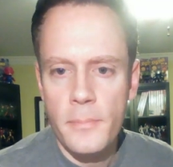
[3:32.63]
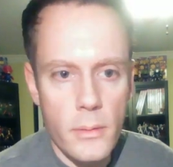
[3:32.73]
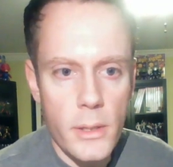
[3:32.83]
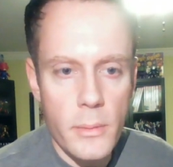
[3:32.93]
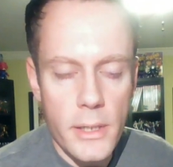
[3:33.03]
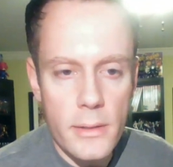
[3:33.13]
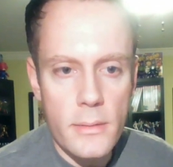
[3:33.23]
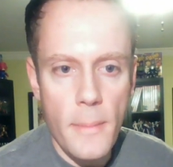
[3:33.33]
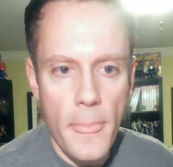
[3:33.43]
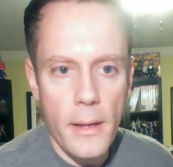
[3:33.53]
So
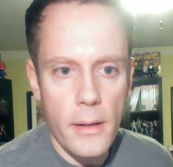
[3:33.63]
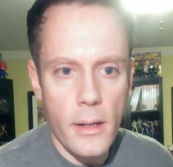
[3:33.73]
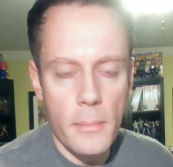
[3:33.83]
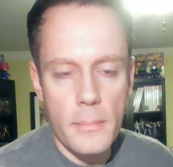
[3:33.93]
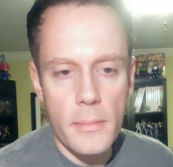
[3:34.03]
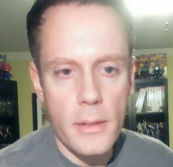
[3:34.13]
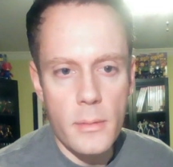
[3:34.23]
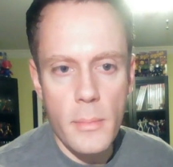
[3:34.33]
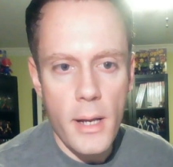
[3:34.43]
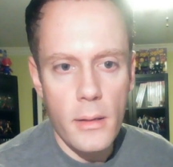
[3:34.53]
anyways, there's a
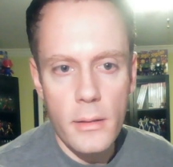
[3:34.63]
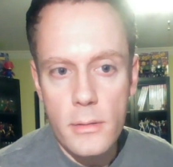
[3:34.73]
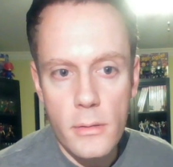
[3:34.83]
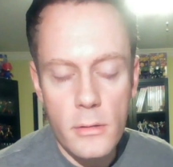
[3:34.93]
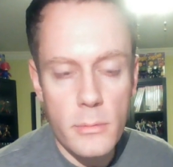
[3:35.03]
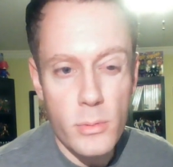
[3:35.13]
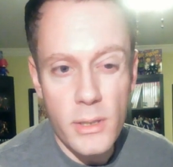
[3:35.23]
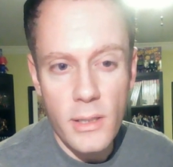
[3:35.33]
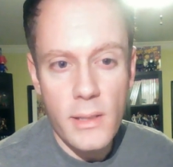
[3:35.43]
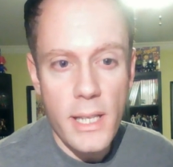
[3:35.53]
battle ensues
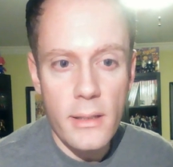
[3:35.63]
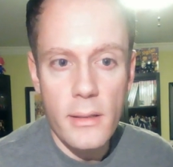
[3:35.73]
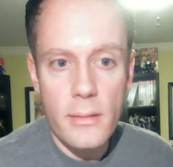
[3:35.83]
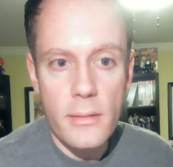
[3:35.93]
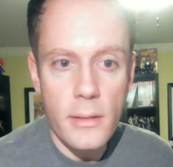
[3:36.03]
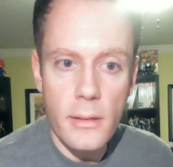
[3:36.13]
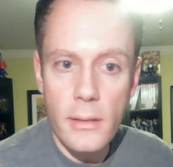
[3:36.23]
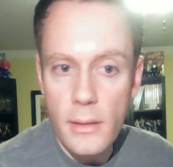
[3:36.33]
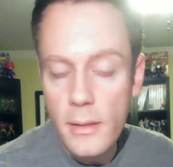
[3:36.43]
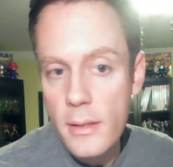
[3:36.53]
between Galactus and
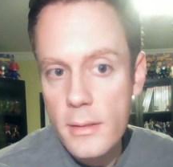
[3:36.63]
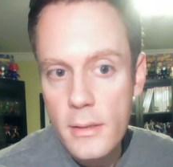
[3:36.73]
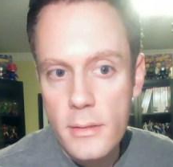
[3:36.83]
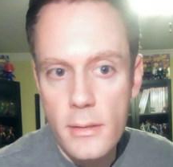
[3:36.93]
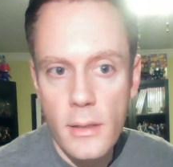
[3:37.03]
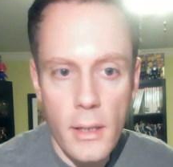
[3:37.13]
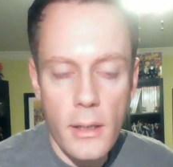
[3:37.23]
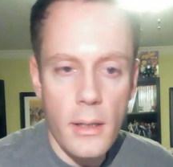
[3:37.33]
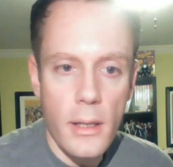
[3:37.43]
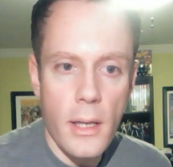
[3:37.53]
Antithesis,
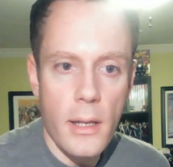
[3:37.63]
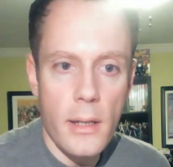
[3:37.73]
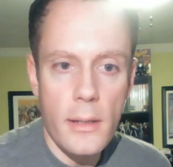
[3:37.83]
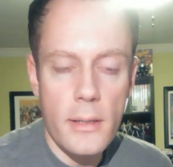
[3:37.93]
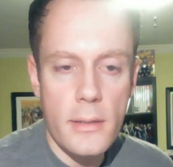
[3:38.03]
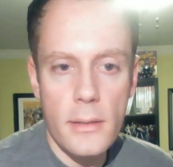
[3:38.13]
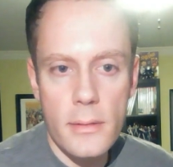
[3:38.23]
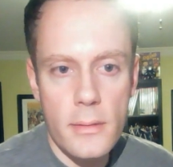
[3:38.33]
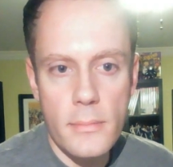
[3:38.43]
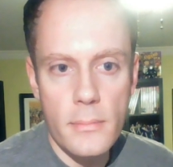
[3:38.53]
and
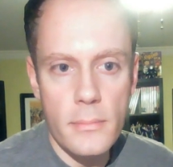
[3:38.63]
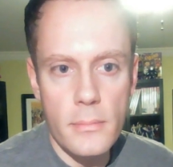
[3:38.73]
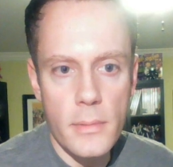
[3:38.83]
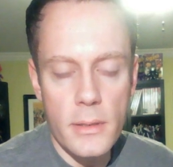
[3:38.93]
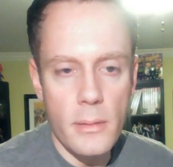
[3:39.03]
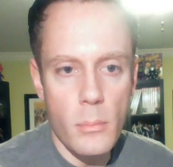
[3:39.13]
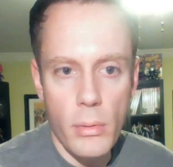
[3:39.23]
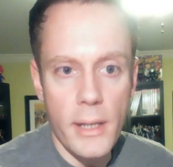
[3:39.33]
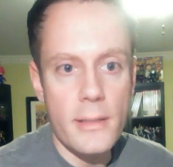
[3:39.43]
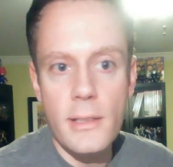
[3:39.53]
Antithesis
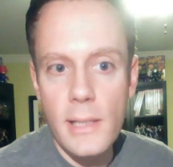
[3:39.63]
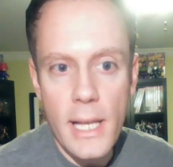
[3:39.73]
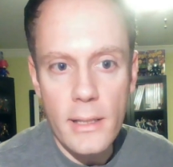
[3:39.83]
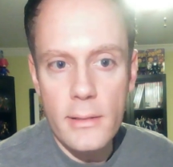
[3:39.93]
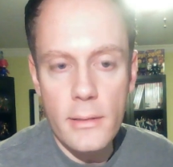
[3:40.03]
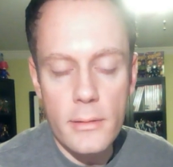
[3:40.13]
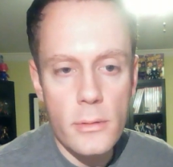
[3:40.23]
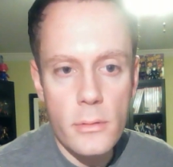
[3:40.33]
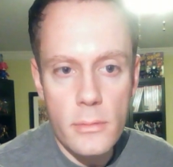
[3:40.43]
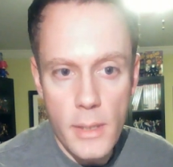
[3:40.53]
breaks Galactus's
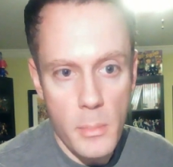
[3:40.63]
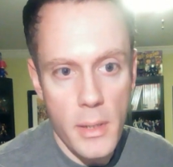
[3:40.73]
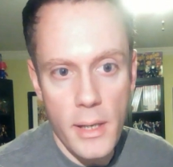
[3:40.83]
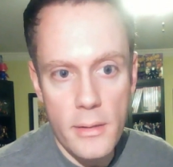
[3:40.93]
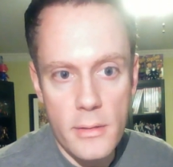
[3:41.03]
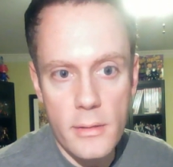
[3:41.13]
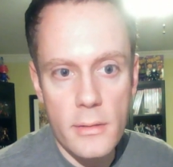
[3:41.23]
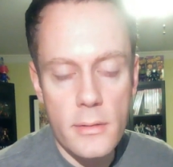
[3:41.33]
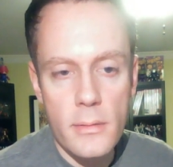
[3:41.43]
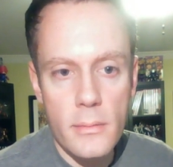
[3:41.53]
suit and
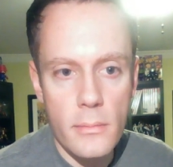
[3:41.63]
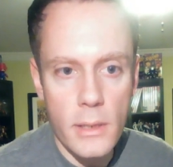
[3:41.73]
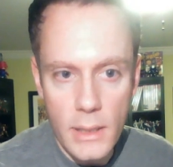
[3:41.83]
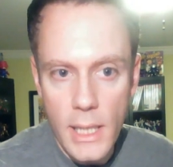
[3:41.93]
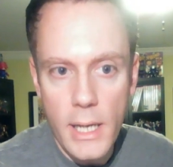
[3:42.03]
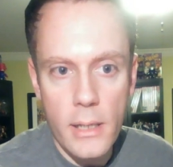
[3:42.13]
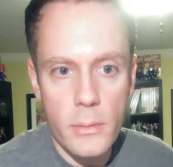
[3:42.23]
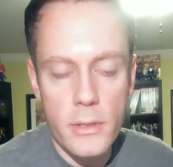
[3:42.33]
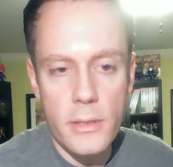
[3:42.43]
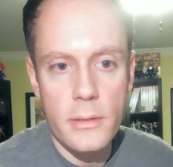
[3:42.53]
banishes Galan,
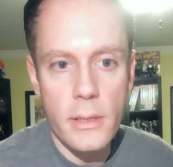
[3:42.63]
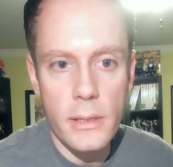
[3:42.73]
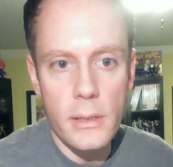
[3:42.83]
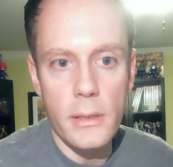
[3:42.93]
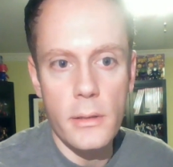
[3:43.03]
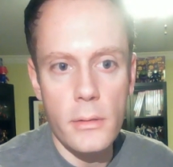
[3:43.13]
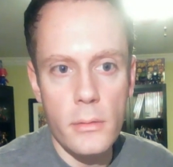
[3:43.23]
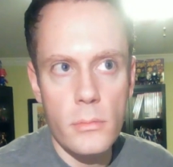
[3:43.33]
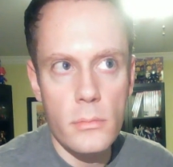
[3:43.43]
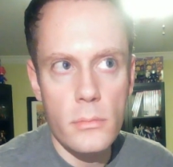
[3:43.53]
which is the
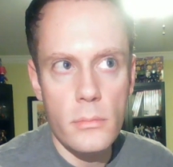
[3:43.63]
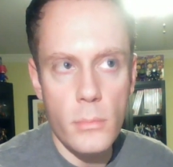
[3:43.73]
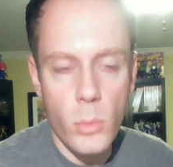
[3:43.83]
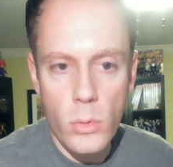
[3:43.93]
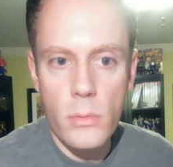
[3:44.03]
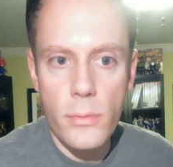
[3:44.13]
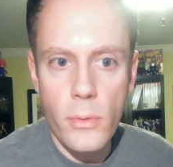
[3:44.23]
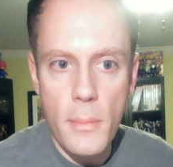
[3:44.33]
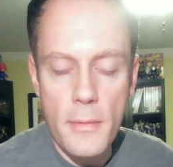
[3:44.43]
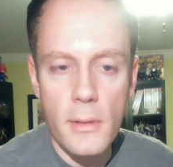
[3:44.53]
mortal
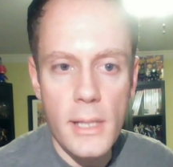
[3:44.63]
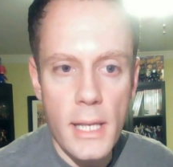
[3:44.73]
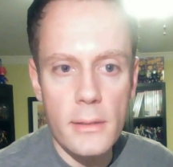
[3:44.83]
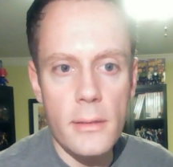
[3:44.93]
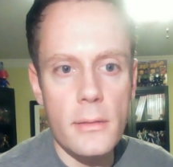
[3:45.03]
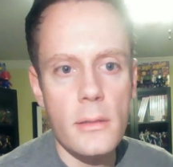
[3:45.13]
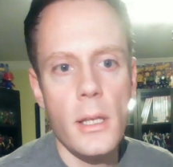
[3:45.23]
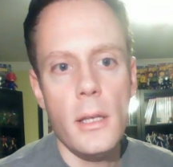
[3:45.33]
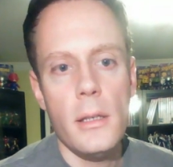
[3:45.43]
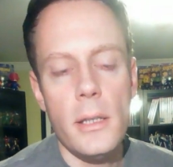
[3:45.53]
form of Galactus,
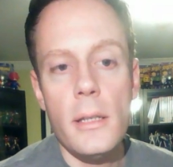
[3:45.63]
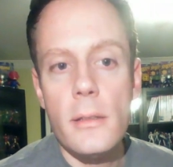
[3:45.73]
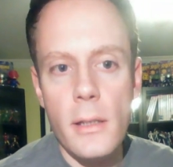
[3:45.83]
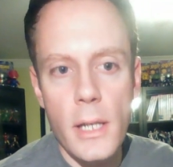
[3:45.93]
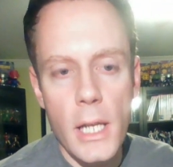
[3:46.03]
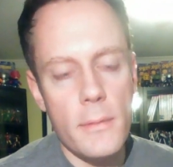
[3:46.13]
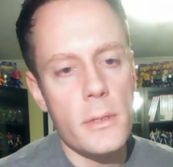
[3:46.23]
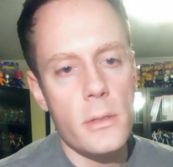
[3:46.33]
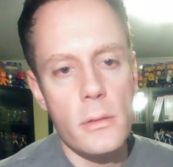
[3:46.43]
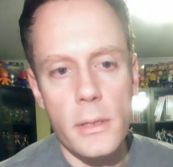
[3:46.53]
into the negative
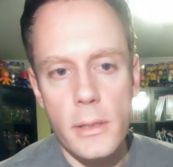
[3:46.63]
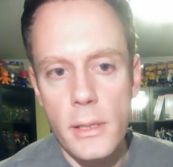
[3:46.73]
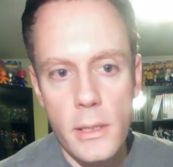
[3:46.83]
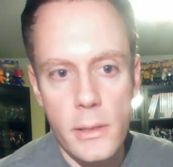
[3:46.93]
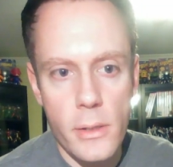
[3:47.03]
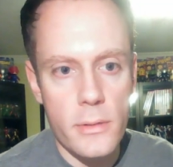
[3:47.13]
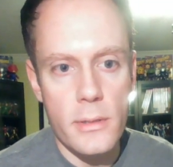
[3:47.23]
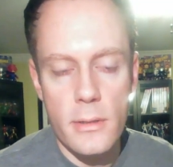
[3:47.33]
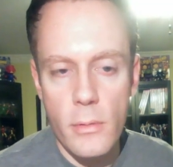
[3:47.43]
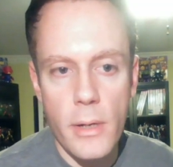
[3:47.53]
zone, and then he
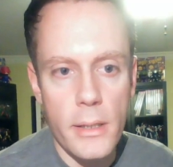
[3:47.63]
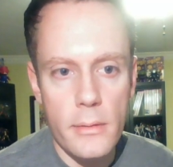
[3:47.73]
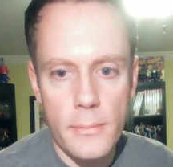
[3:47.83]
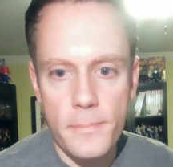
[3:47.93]
closes the rend.